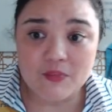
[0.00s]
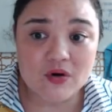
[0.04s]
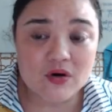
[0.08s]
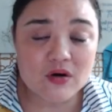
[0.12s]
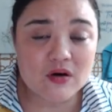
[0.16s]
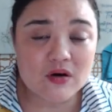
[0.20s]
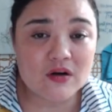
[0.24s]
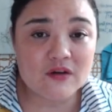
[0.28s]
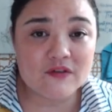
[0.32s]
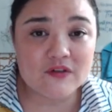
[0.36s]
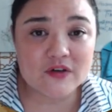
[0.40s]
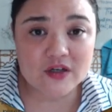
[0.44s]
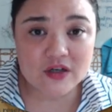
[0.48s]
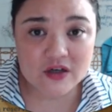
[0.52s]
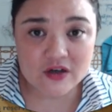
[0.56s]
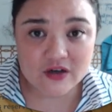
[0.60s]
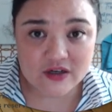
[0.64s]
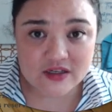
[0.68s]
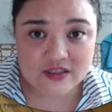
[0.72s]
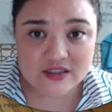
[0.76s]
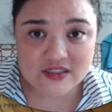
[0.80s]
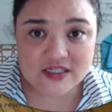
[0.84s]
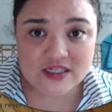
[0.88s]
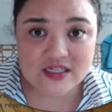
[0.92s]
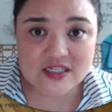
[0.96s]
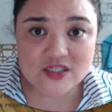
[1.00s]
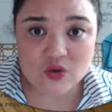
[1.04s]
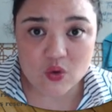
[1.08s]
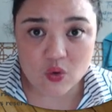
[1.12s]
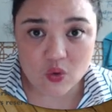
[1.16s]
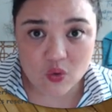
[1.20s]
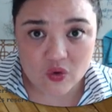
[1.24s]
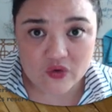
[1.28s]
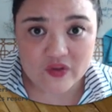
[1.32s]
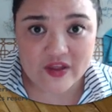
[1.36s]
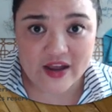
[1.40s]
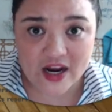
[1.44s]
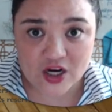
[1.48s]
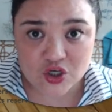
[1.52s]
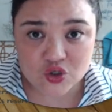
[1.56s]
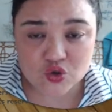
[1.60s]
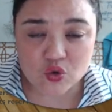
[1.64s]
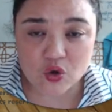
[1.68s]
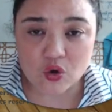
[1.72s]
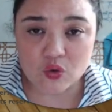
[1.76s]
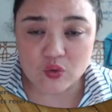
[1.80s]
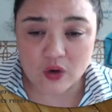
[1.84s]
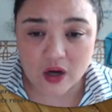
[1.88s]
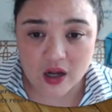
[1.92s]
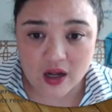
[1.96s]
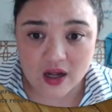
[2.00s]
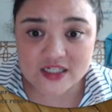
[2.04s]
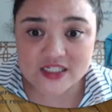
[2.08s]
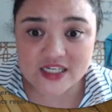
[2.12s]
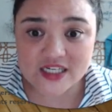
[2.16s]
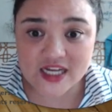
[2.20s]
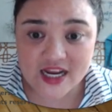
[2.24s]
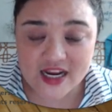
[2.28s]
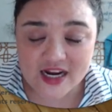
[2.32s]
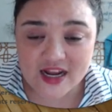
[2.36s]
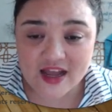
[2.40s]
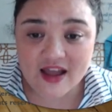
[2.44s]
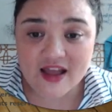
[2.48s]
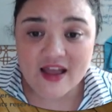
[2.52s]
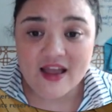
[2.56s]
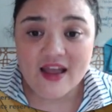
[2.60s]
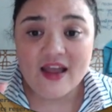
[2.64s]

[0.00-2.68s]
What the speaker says: of occurrences or the actual raw data